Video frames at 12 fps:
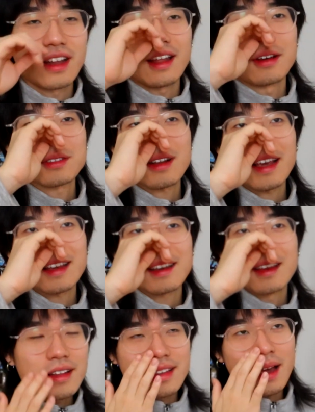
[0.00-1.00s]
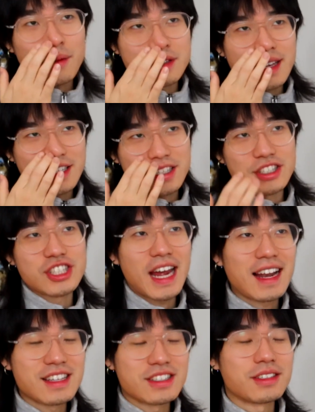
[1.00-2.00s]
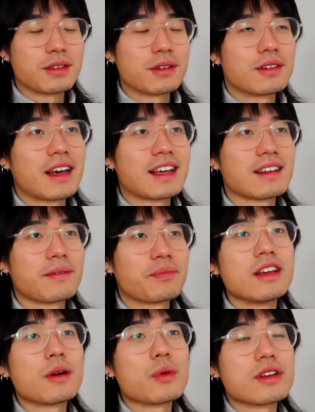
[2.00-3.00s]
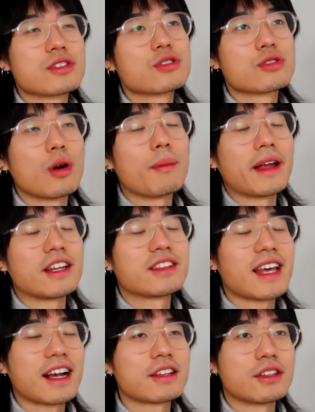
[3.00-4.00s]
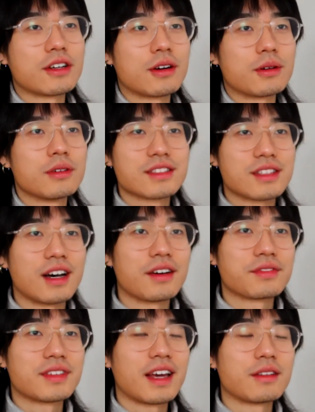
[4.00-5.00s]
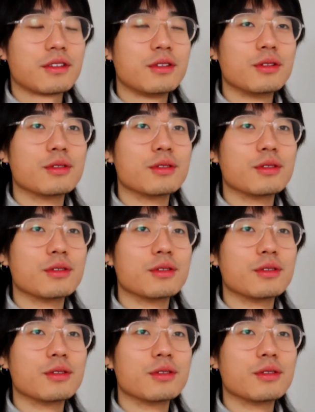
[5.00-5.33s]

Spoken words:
And also like that was actually challenging, you know, like there were so many technical stuff that